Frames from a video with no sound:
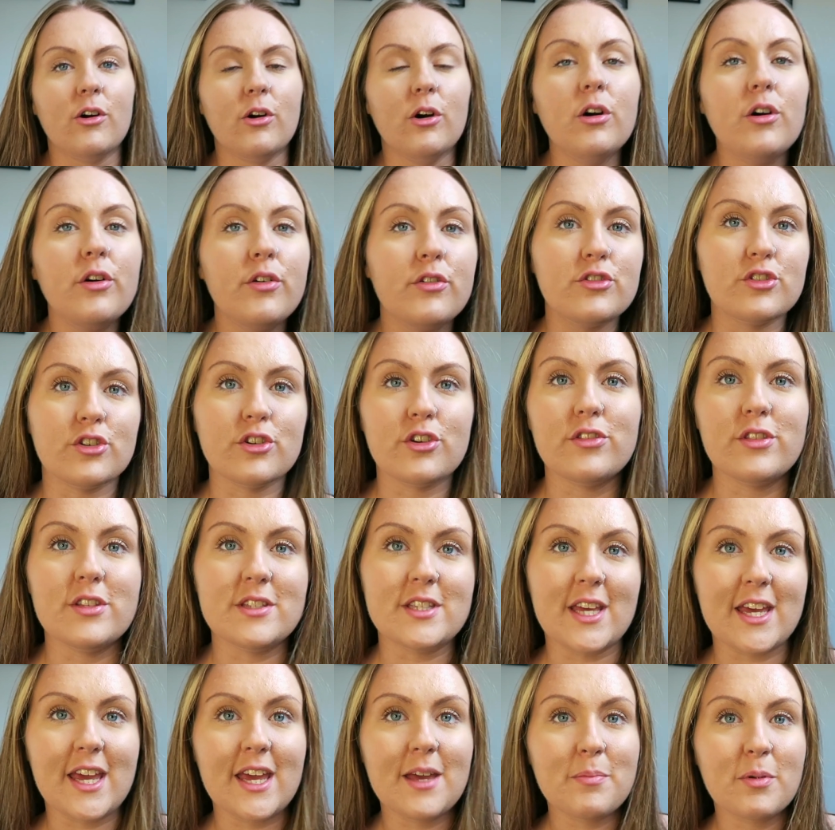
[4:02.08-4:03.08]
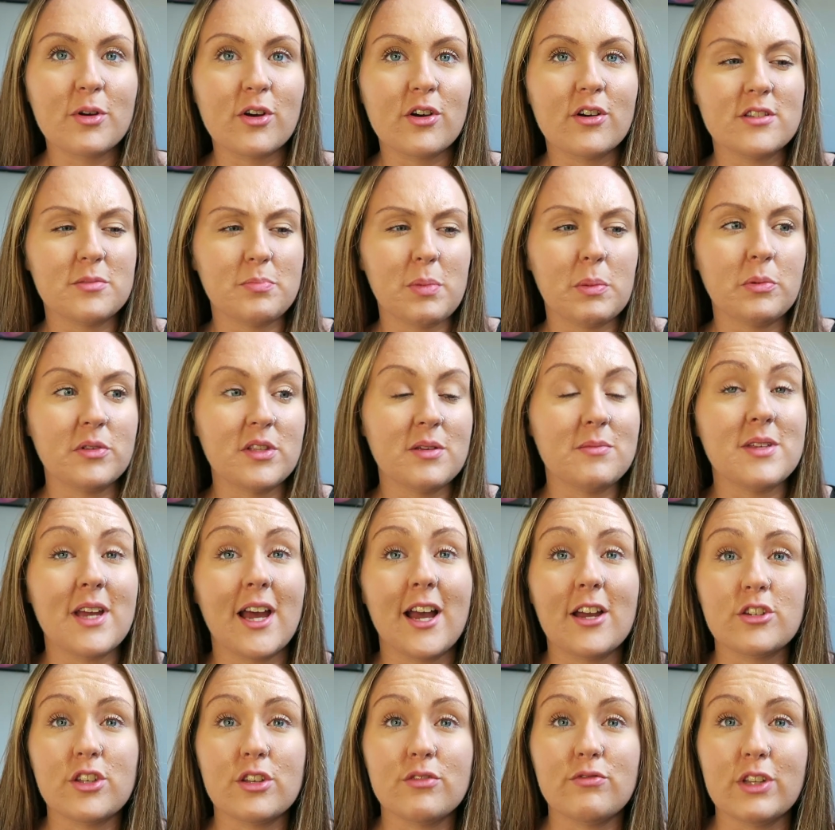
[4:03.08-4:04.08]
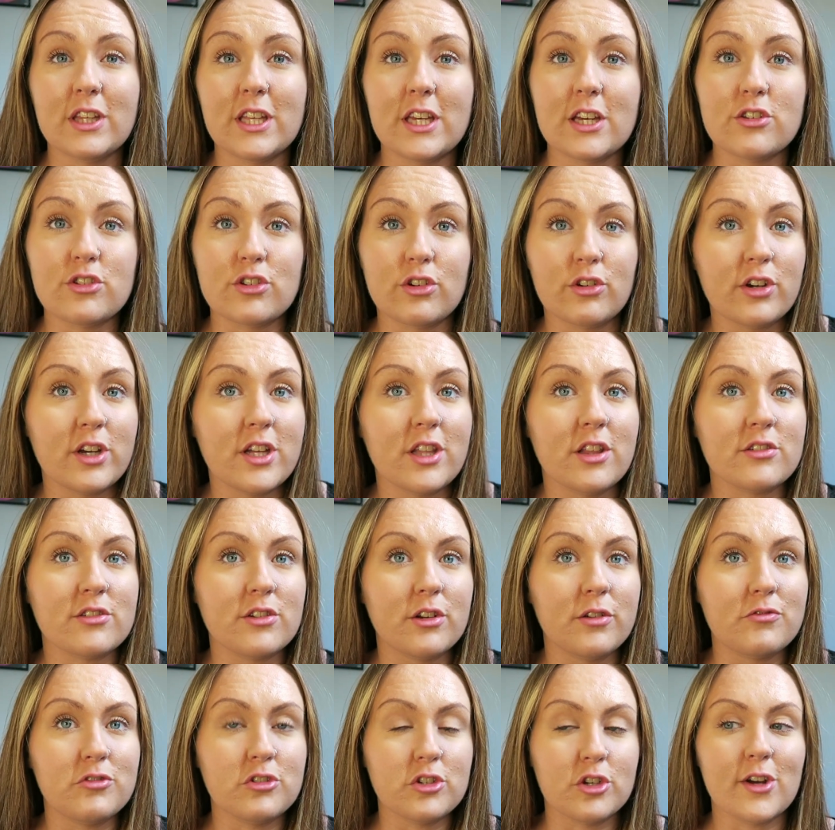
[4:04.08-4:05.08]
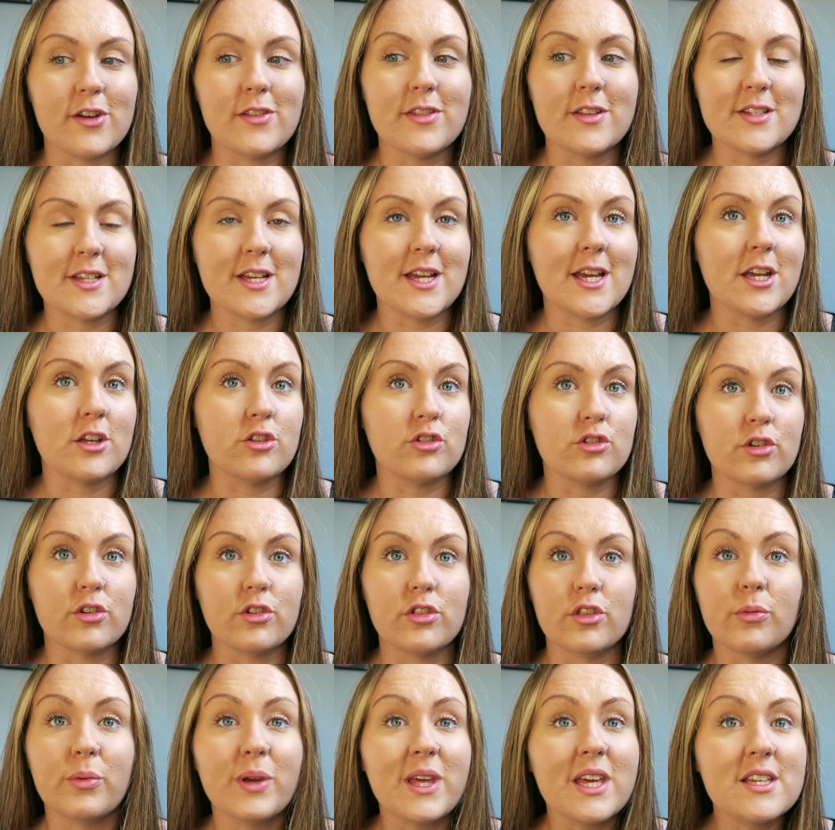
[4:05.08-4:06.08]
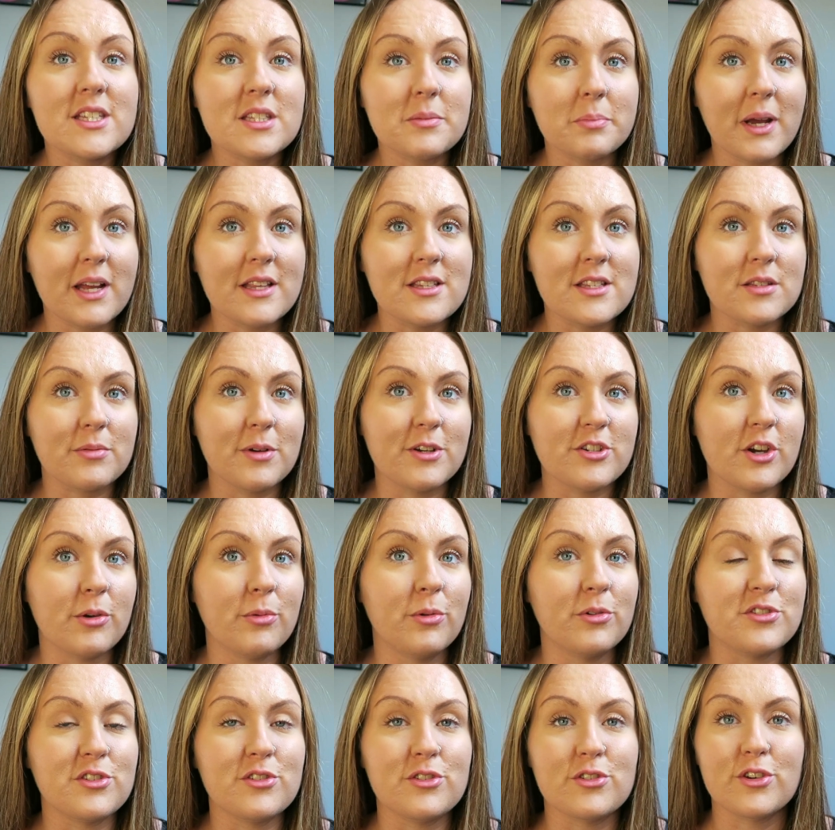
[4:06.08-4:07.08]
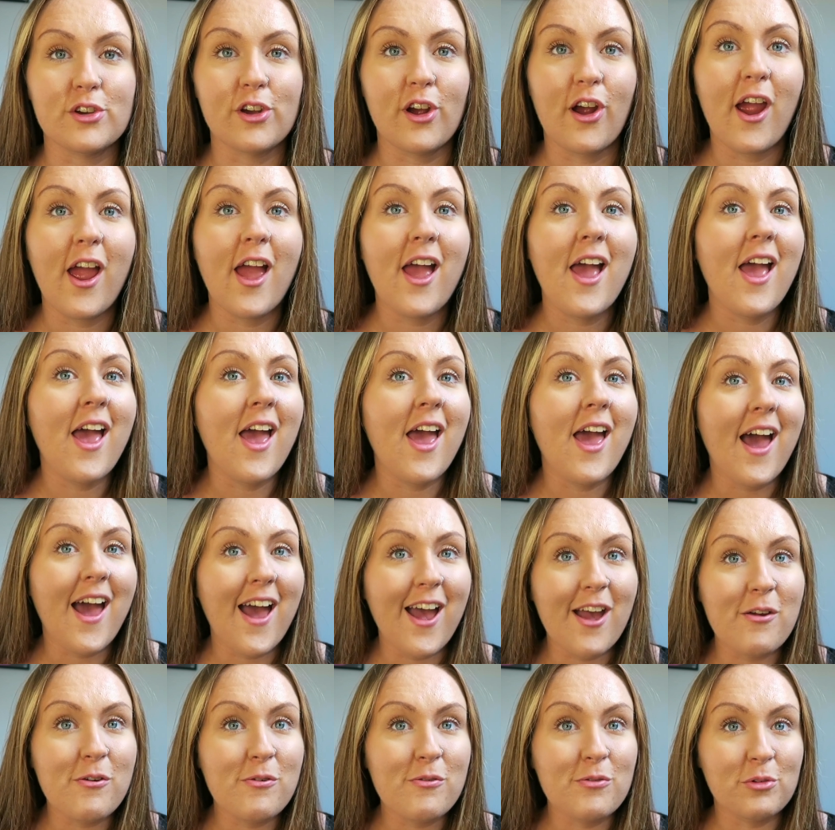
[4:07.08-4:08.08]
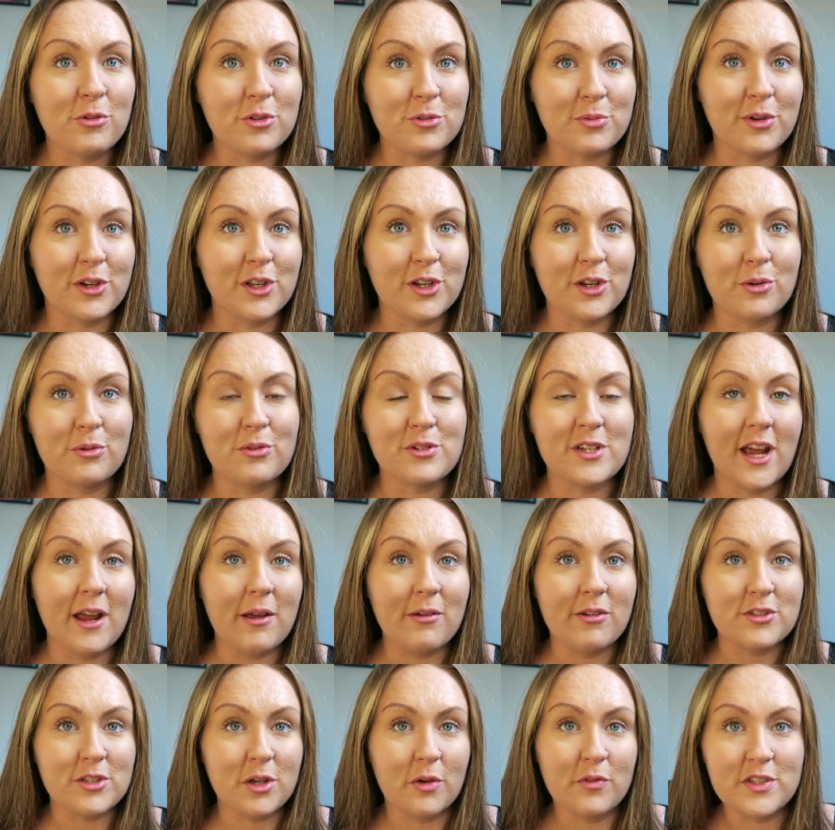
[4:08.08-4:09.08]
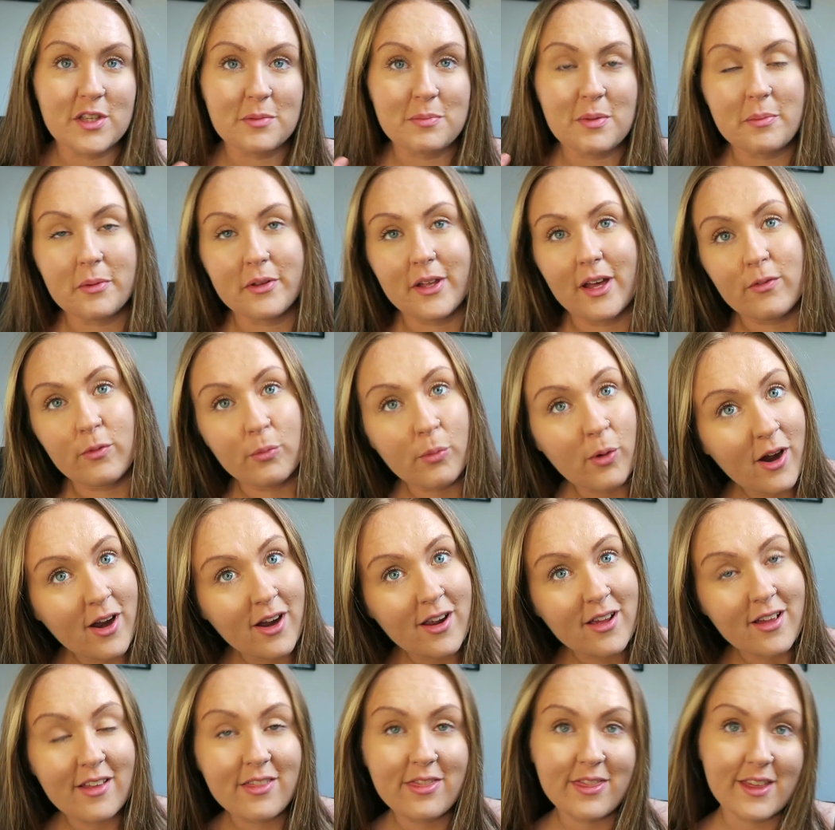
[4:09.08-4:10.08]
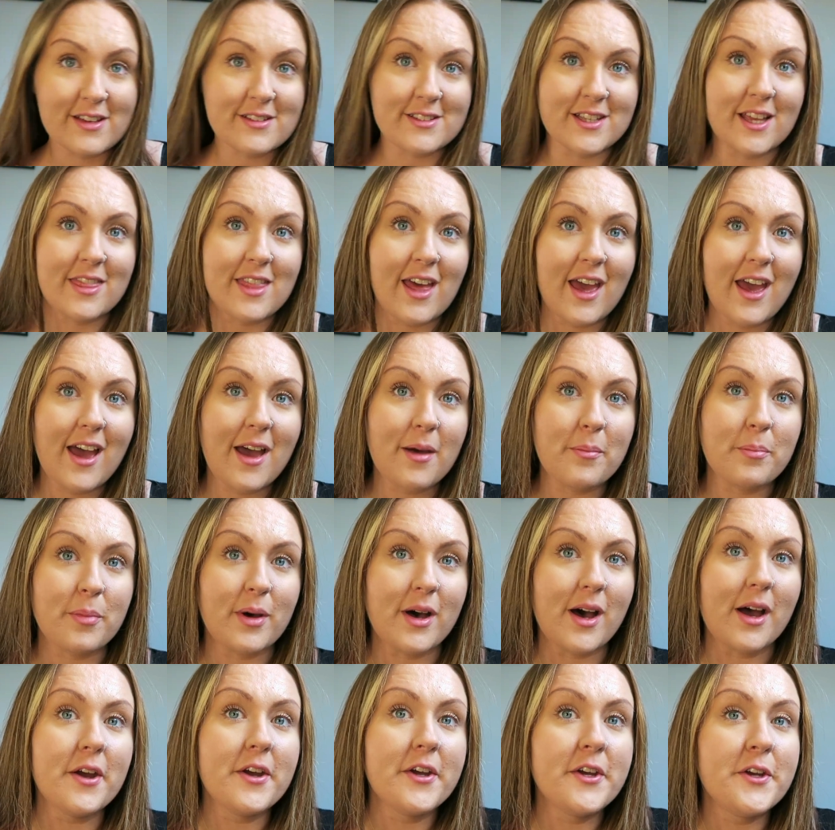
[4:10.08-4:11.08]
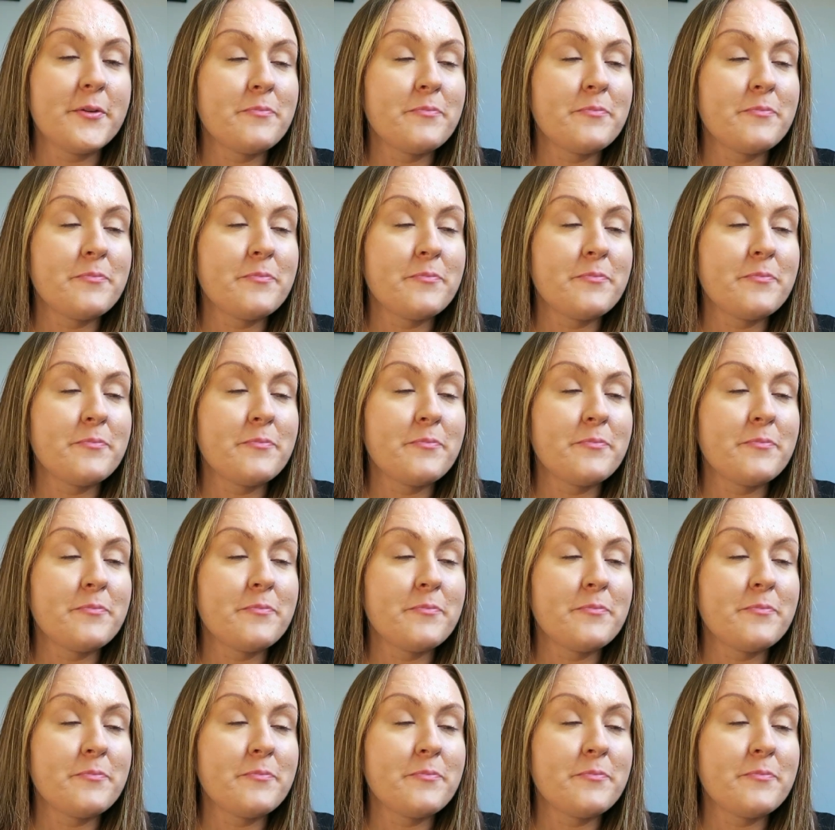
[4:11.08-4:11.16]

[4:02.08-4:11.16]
off during the day, because people seem to actually really enjoy the sort of during the day, during the week sprints, which I wasn't sure how those were going to go down because obviously people have work, things like that, but